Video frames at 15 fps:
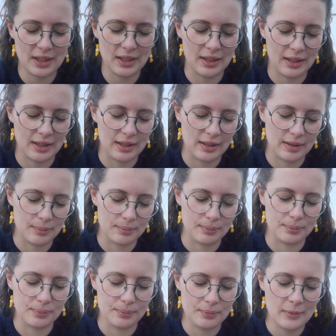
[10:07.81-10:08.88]

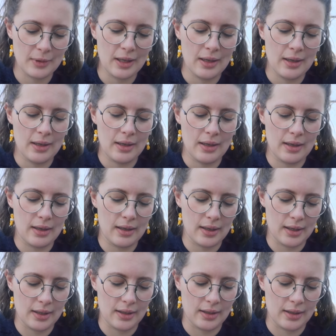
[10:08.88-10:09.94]
Um,
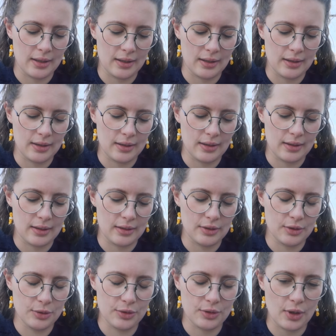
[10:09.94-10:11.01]
I
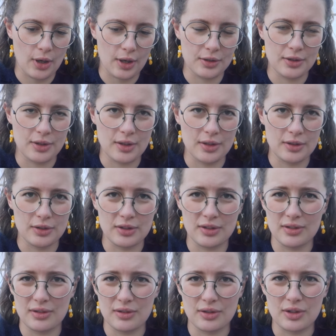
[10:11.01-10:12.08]
used under
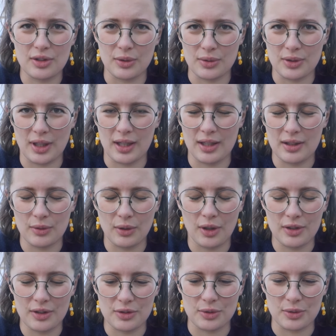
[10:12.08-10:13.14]
two skeins,
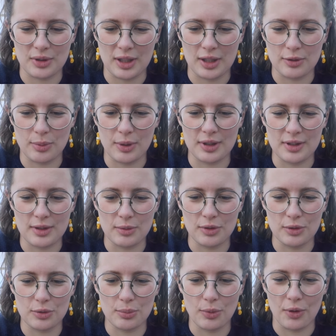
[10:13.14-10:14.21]
under two skeins, but I did
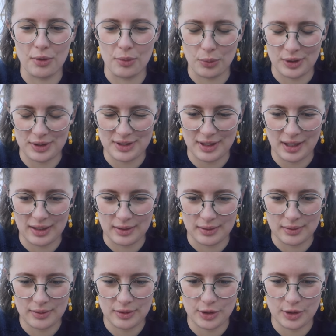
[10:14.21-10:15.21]
use more than one skein.